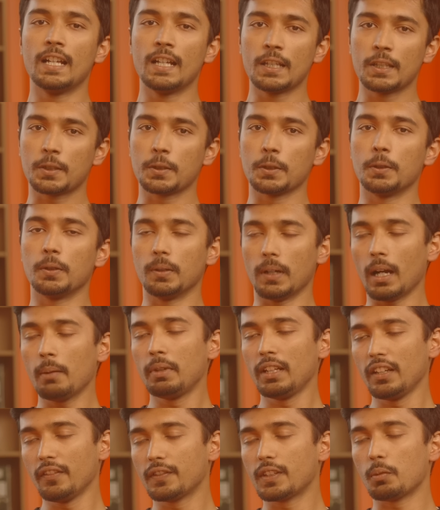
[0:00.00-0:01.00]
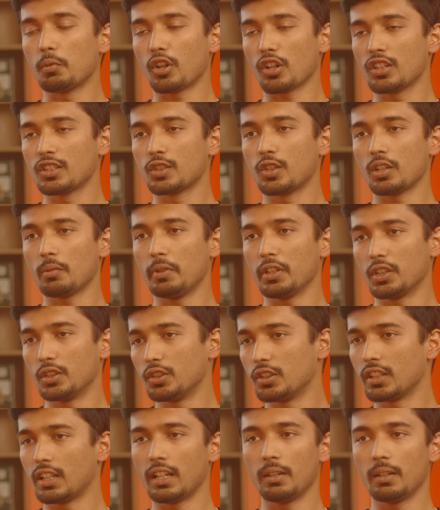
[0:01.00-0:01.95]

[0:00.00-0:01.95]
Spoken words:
So I believe the model is going to be good,